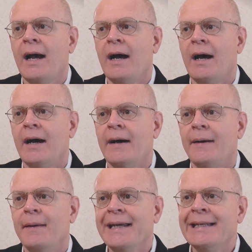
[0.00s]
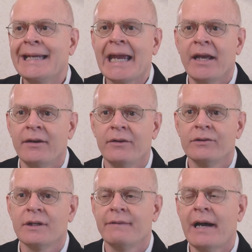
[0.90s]
uh,
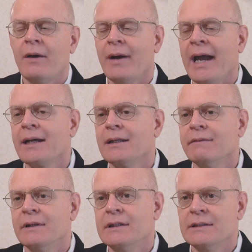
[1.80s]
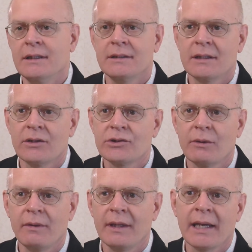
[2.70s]
indicators of how active a disease is.
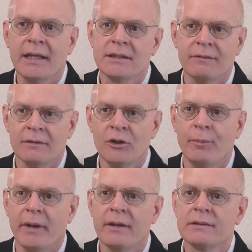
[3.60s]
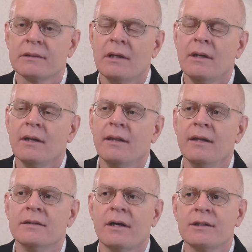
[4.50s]
So, in the case of lupus,
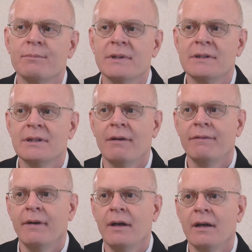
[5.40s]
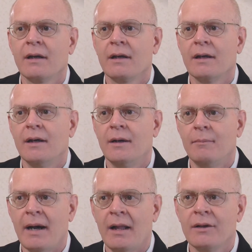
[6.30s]
these are specific uh,
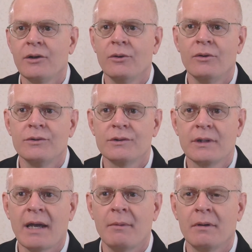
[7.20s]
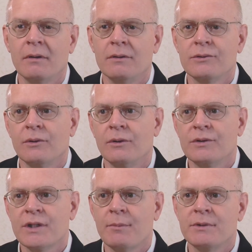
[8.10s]
molecules, chemicals, or
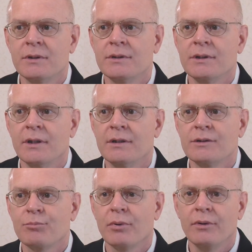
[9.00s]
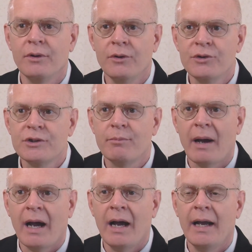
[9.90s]
substances produced
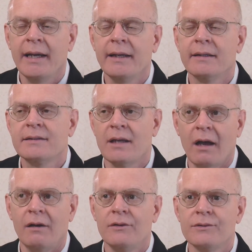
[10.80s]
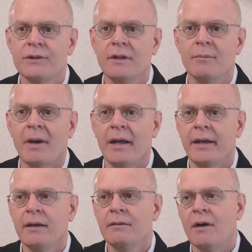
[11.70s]
by cells in the
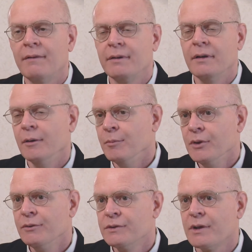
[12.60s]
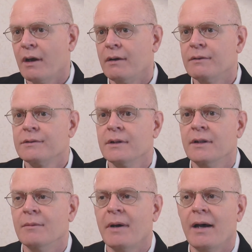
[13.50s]
body, often immune cells
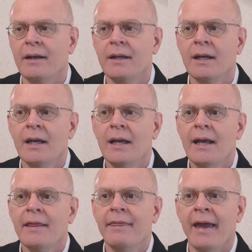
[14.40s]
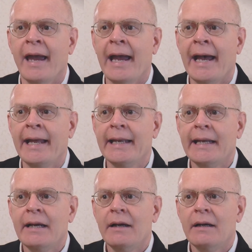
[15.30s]
in the body, that
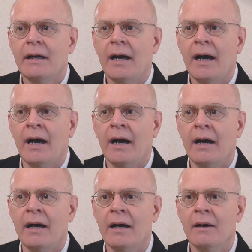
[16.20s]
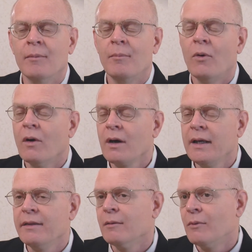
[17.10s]
are more
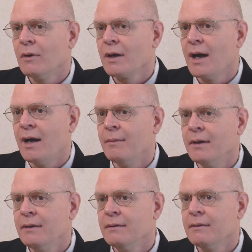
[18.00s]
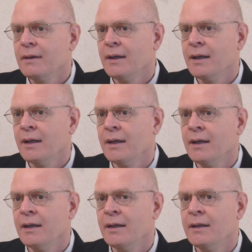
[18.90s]
either more common
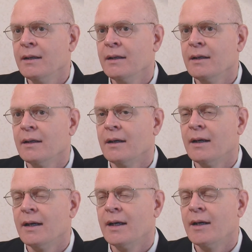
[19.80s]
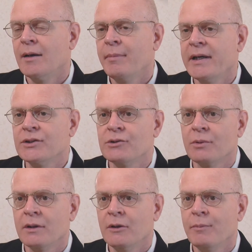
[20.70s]
in uh, patients
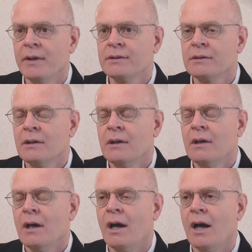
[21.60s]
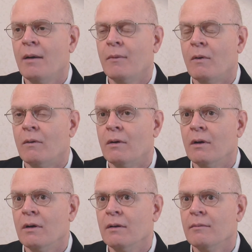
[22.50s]
with lupus um,
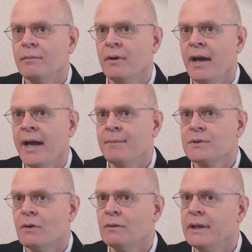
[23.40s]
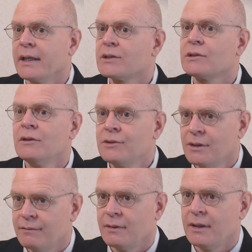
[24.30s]
or perhaps only
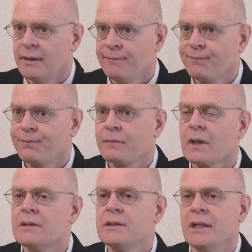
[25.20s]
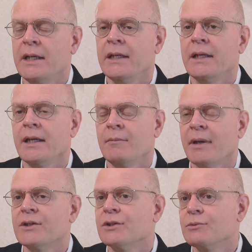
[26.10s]
exclusively seen in
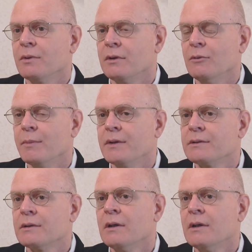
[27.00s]
patients with lupus